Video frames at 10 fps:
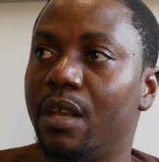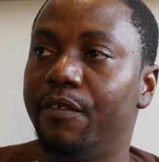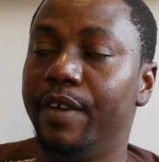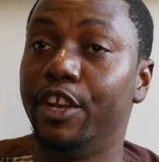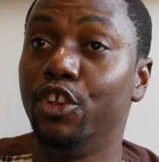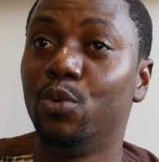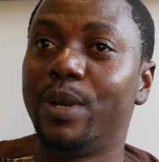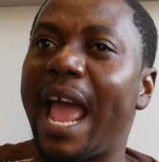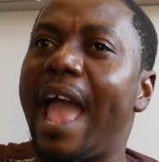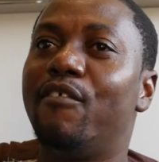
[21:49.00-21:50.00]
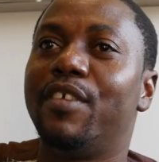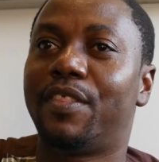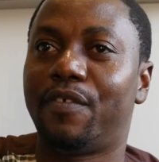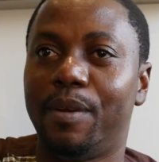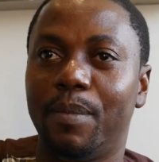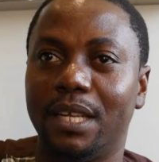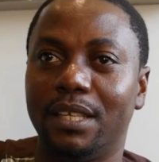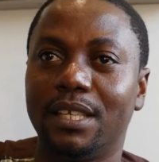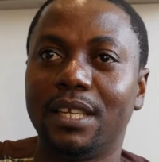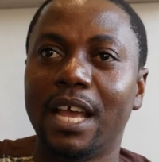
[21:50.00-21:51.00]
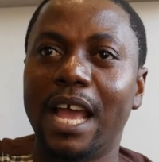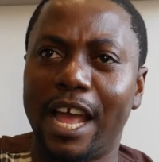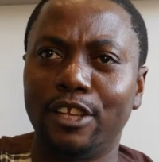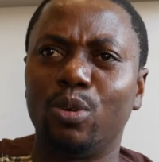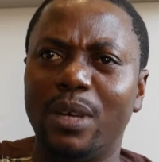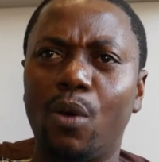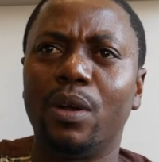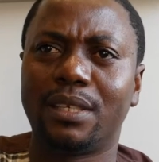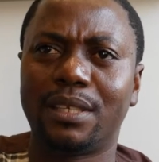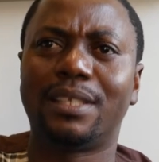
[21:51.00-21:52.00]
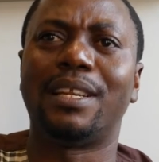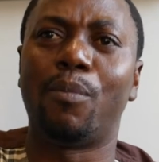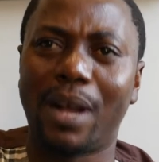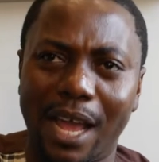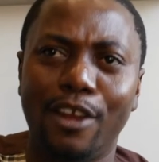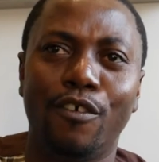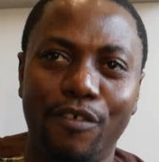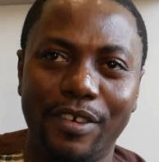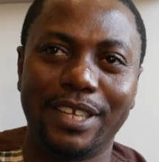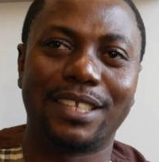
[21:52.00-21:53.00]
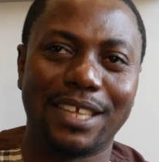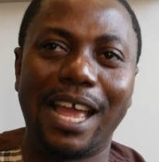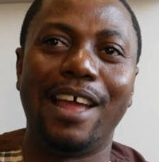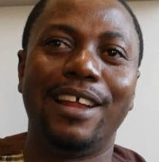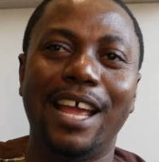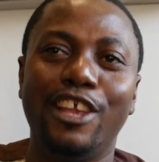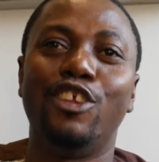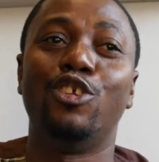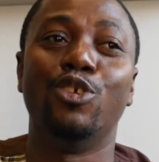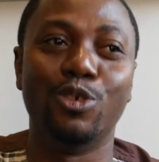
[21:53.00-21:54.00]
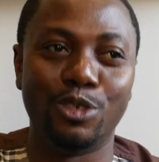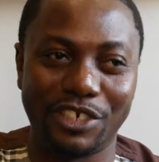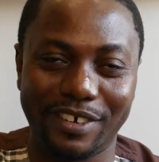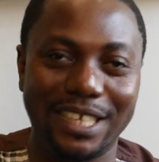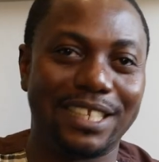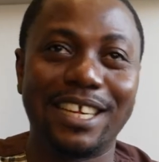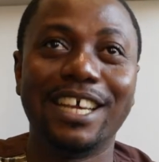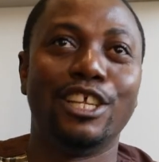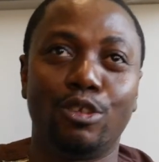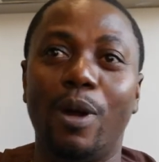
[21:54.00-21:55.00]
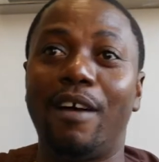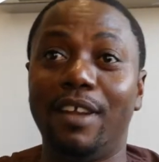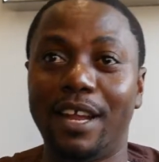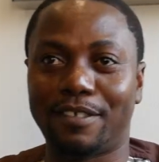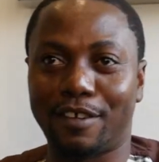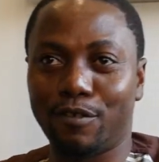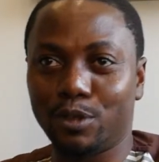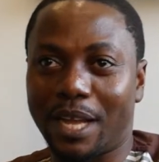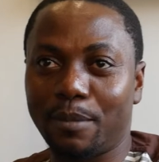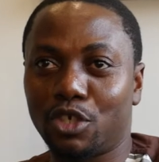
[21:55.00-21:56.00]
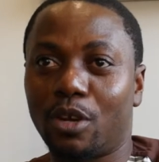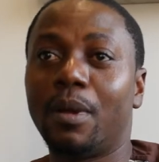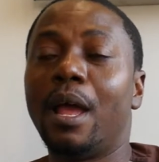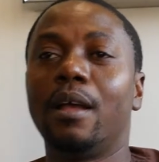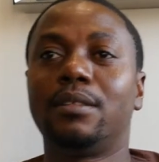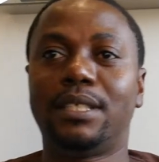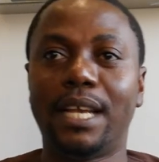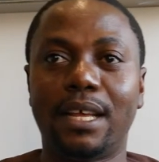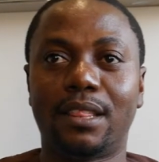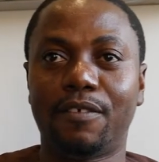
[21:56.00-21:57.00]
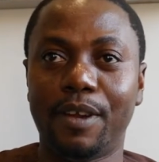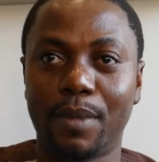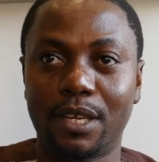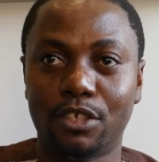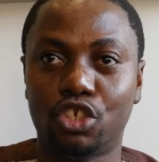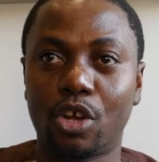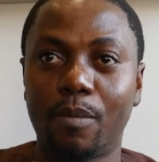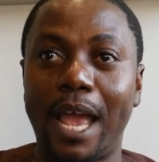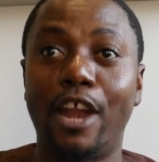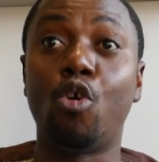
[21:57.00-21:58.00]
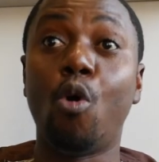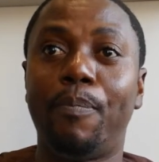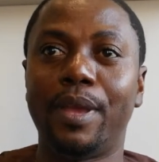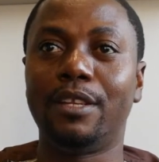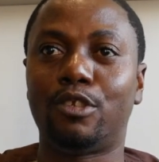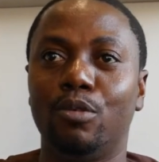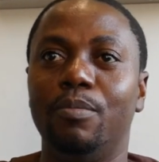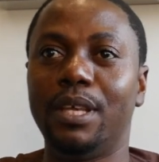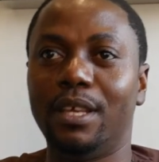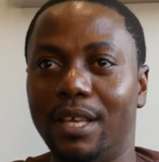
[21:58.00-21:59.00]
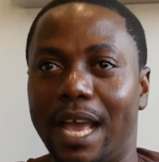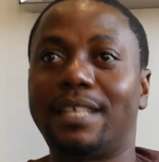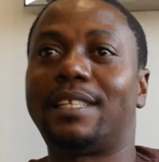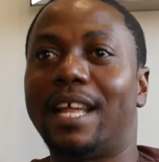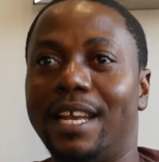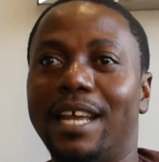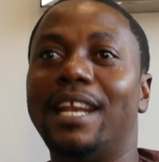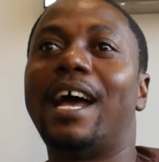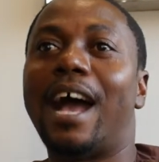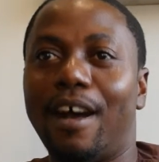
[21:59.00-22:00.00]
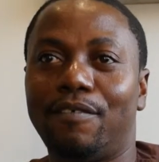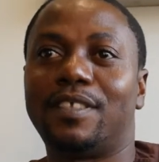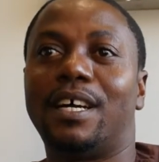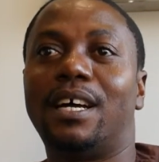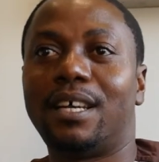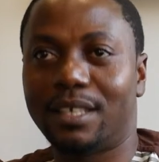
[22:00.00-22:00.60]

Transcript: renewed every 3 months. And so that was some kind of risk, a huge risk, to have left a full-time job, take a 3 months job and hoping to be extended after